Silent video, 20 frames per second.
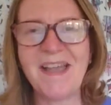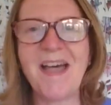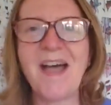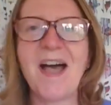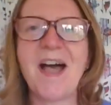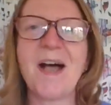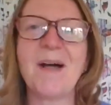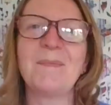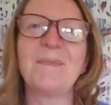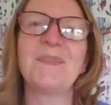
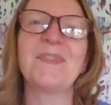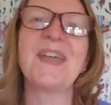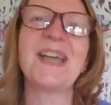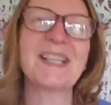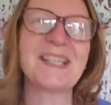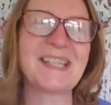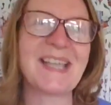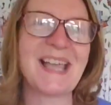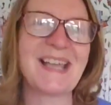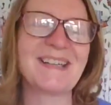That
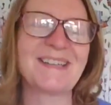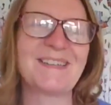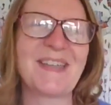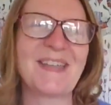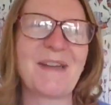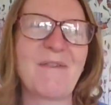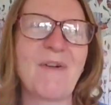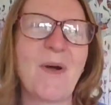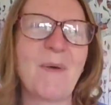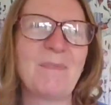said,
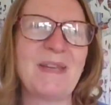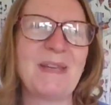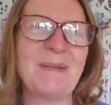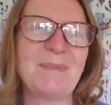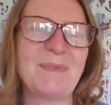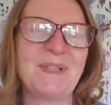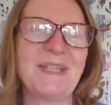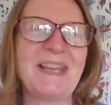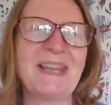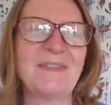there are
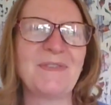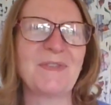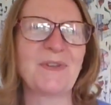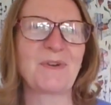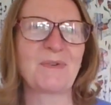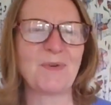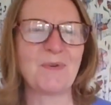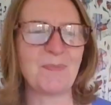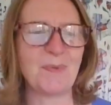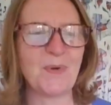people in the
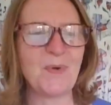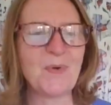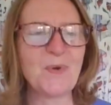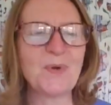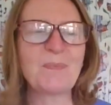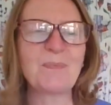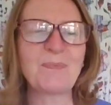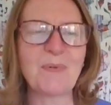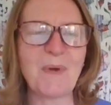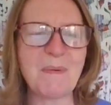group who
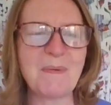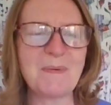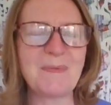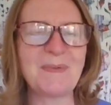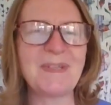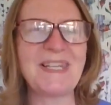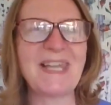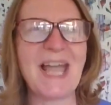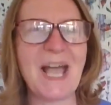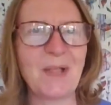could
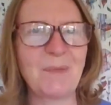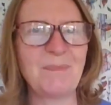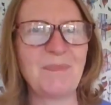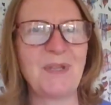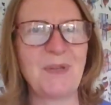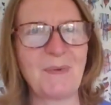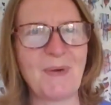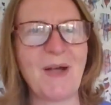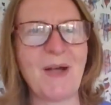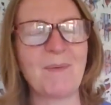probably help
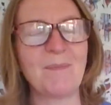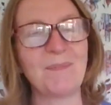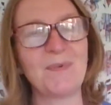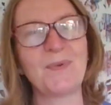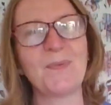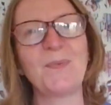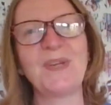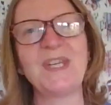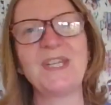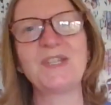you out, but
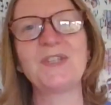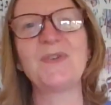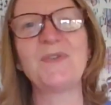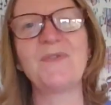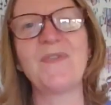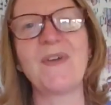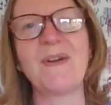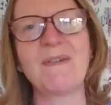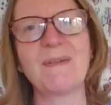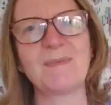we do
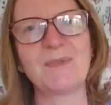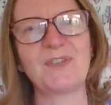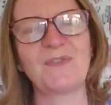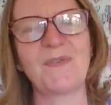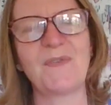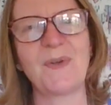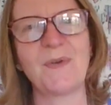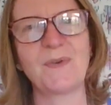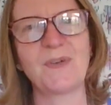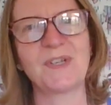very much
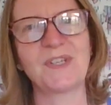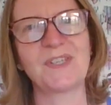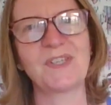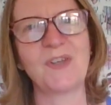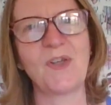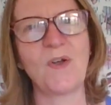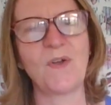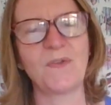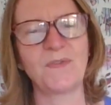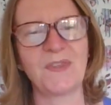focus
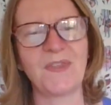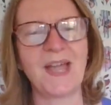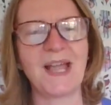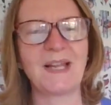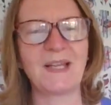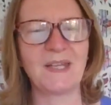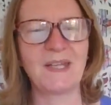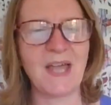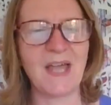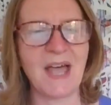on that
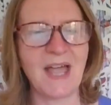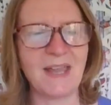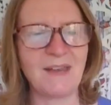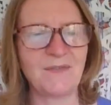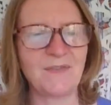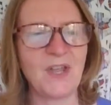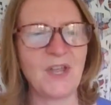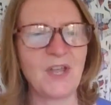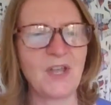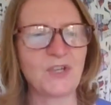live
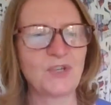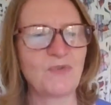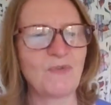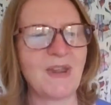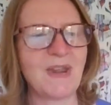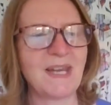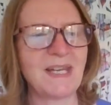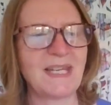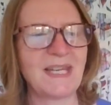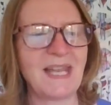
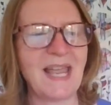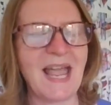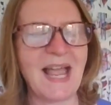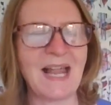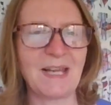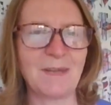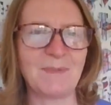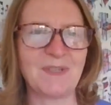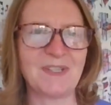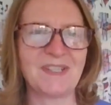training
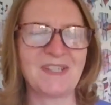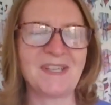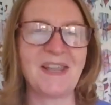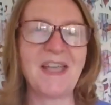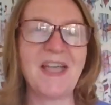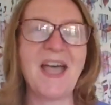element.